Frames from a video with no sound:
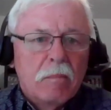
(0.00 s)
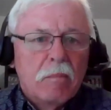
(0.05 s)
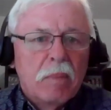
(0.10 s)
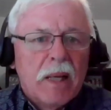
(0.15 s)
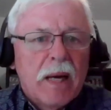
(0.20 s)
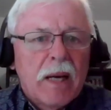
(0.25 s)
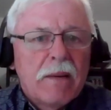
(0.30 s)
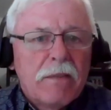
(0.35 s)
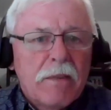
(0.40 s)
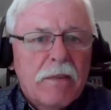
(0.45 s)

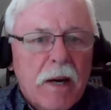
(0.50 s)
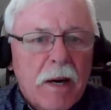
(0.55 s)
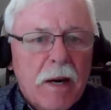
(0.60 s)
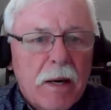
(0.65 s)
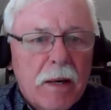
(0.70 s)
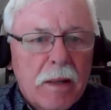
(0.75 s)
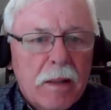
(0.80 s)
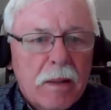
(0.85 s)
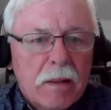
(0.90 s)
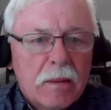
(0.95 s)
Black
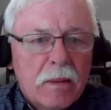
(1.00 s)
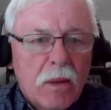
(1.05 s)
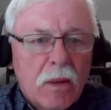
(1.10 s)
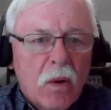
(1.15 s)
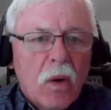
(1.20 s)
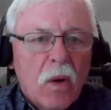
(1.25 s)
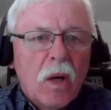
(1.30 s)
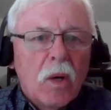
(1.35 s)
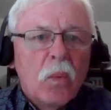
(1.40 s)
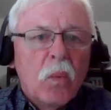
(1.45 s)
fire
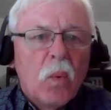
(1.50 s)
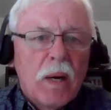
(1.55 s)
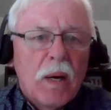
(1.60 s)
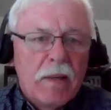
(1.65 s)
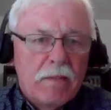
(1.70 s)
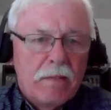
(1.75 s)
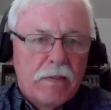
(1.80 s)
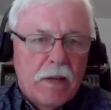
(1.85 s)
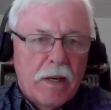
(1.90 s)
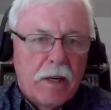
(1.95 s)
on
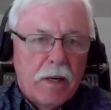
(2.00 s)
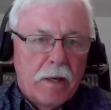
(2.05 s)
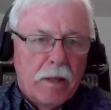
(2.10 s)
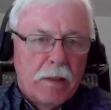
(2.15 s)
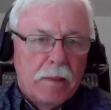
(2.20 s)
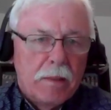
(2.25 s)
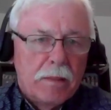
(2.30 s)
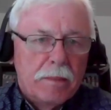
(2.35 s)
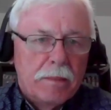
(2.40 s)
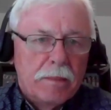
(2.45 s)
white fire.